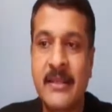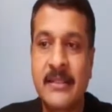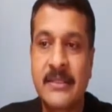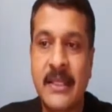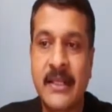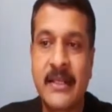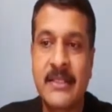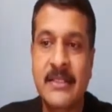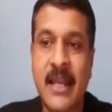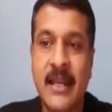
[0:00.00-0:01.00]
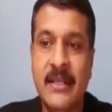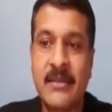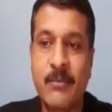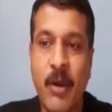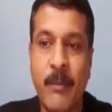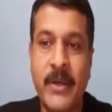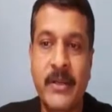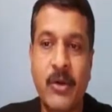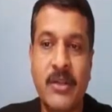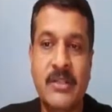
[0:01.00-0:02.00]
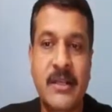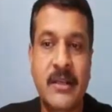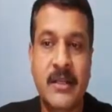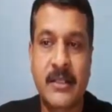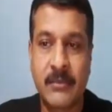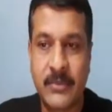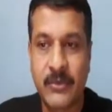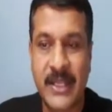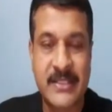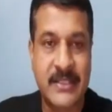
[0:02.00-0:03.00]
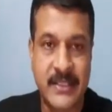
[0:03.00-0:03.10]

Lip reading: second is starting property or general term, you can see.